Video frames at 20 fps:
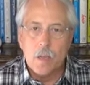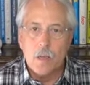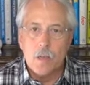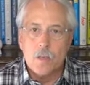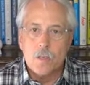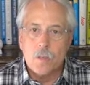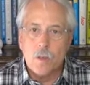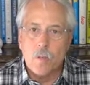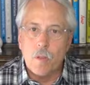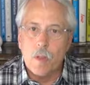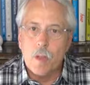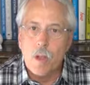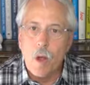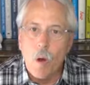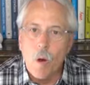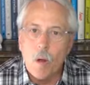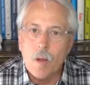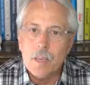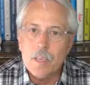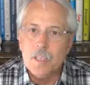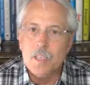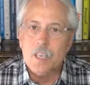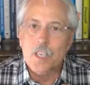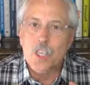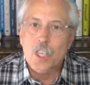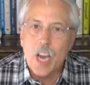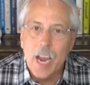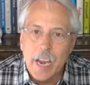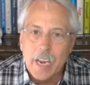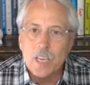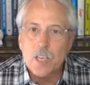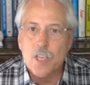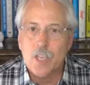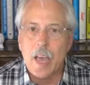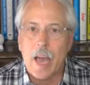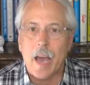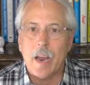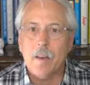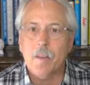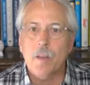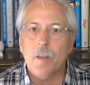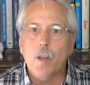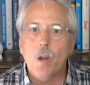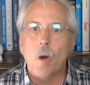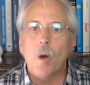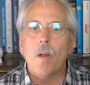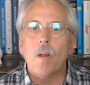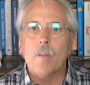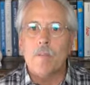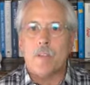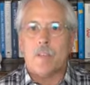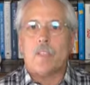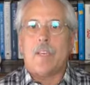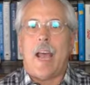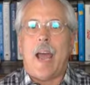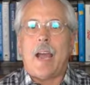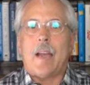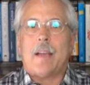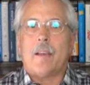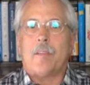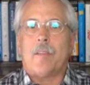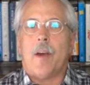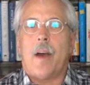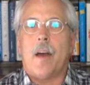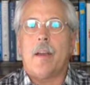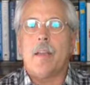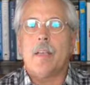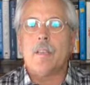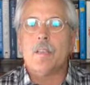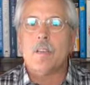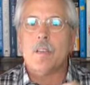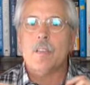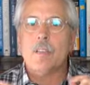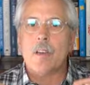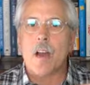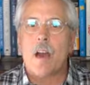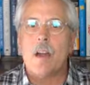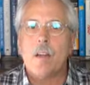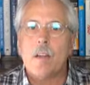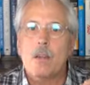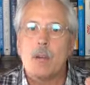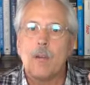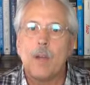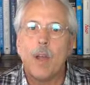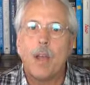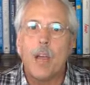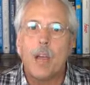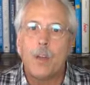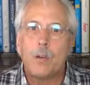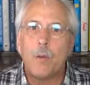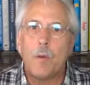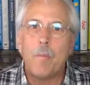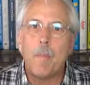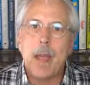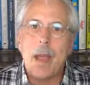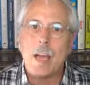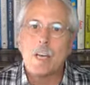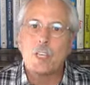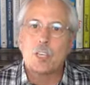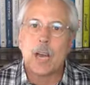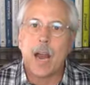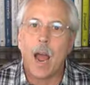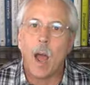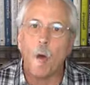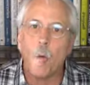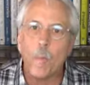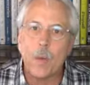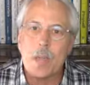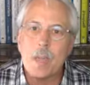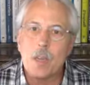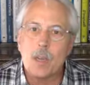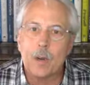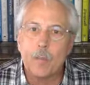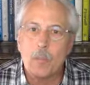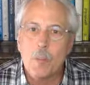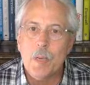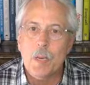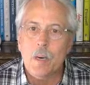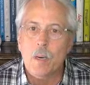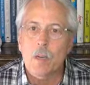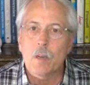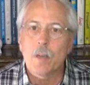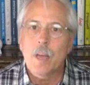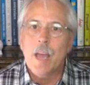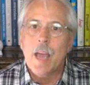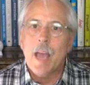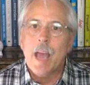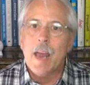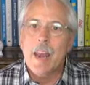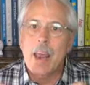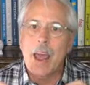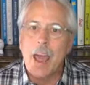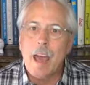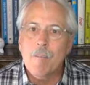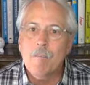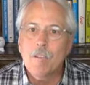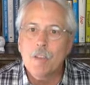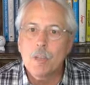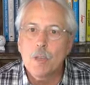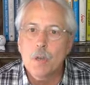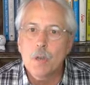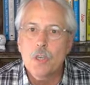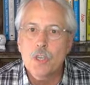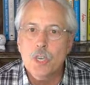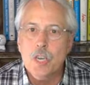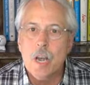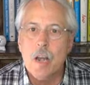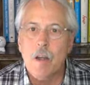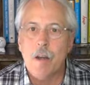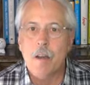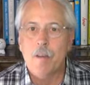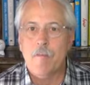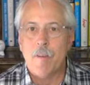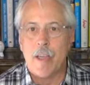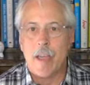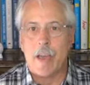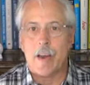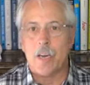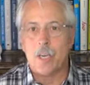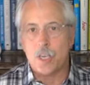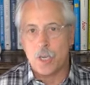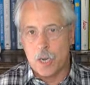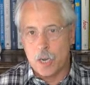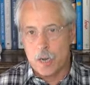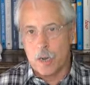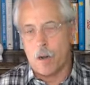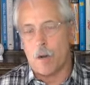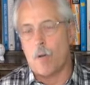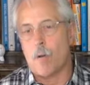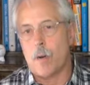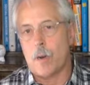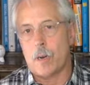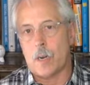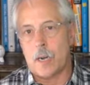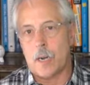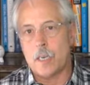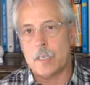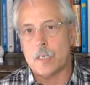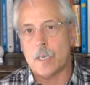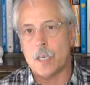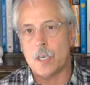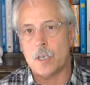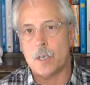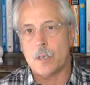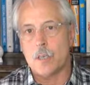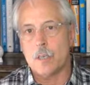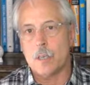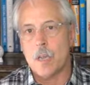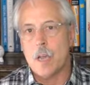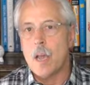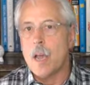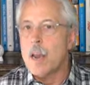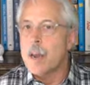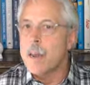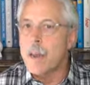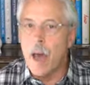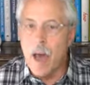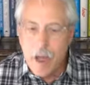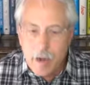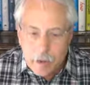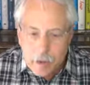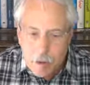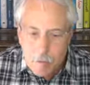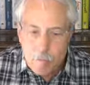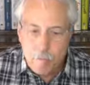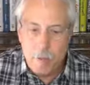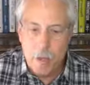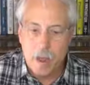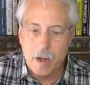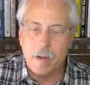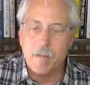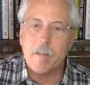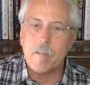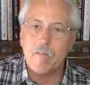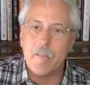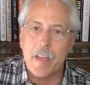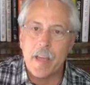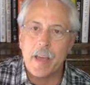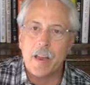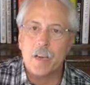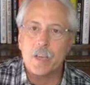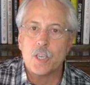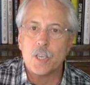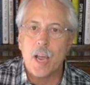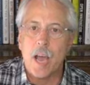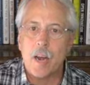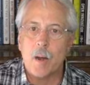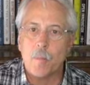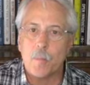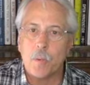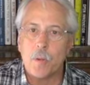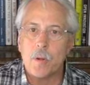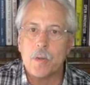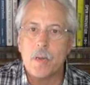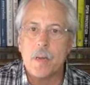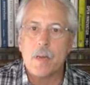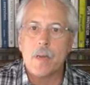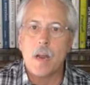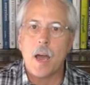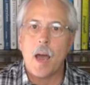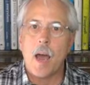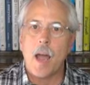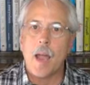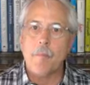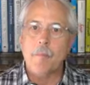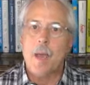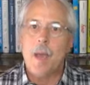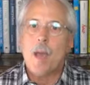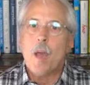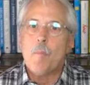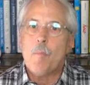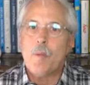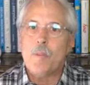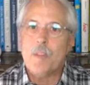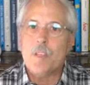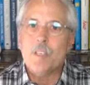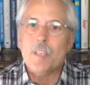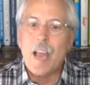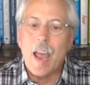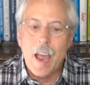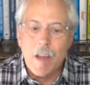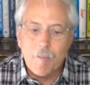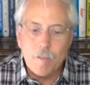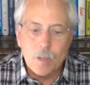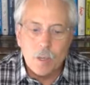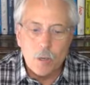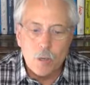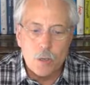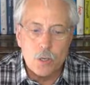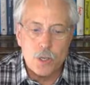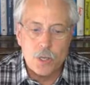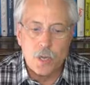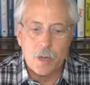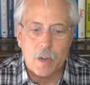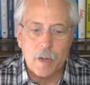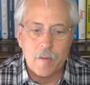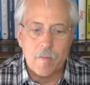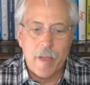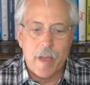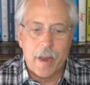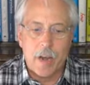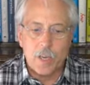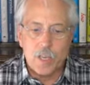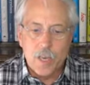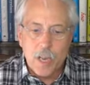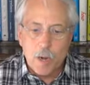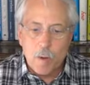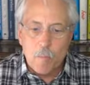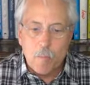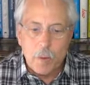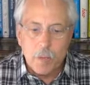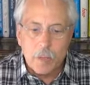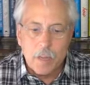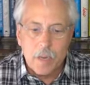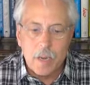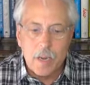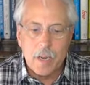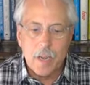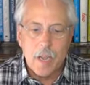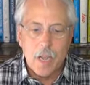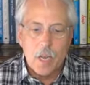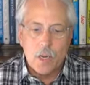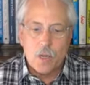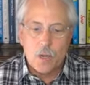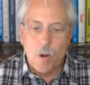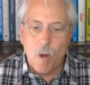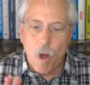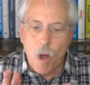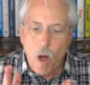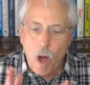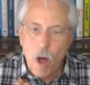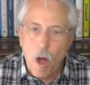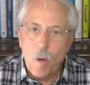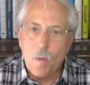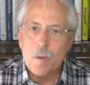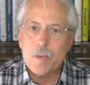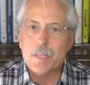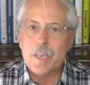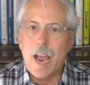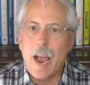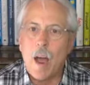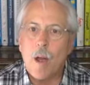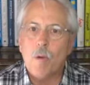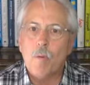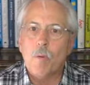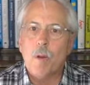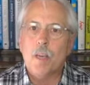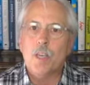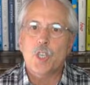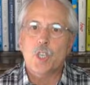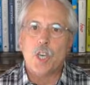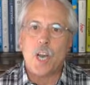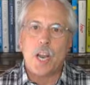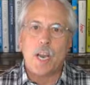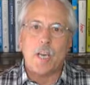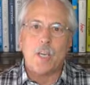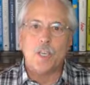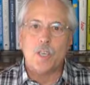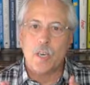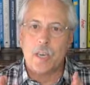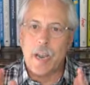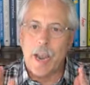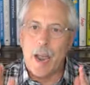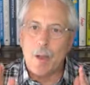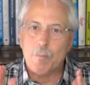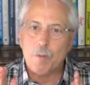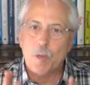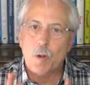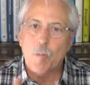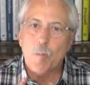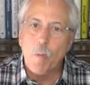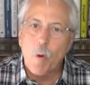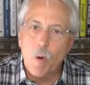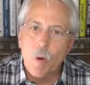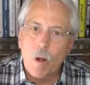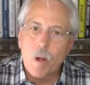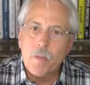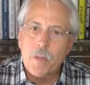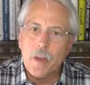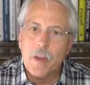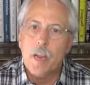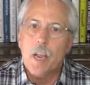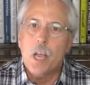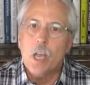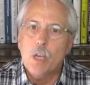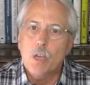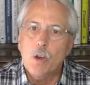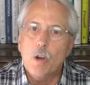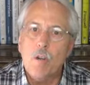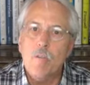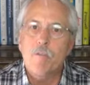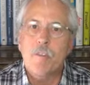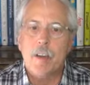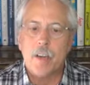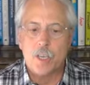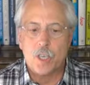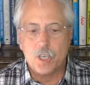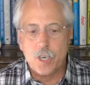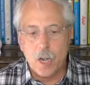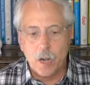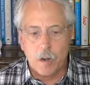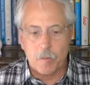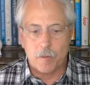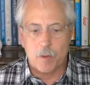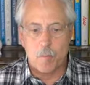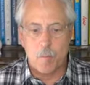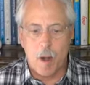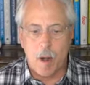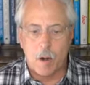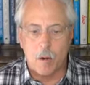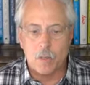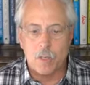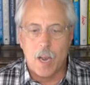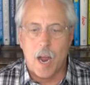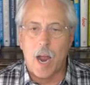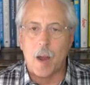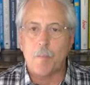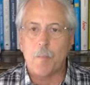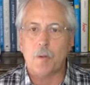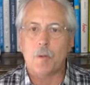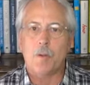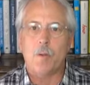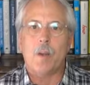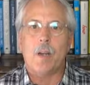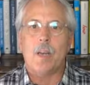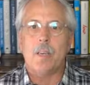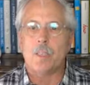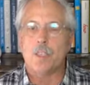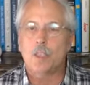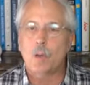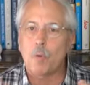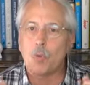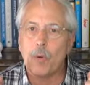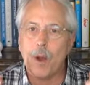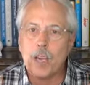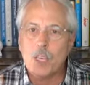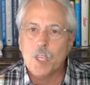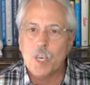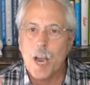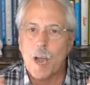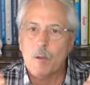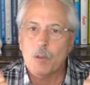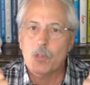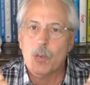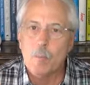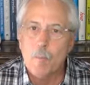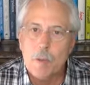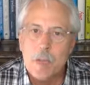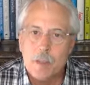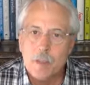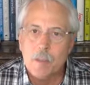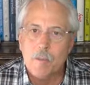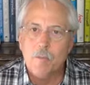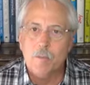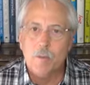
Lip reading: So the goal is to change that. The goal of this hackathon is to start to imagine how we could build an evolutionary advantage in our organizations. Not a competitive advantage at a point in time, but this evolutionary advantage, an ability to always outrun change, to capture more than your fair share of tomorrow's opportunities, to rush out to meet the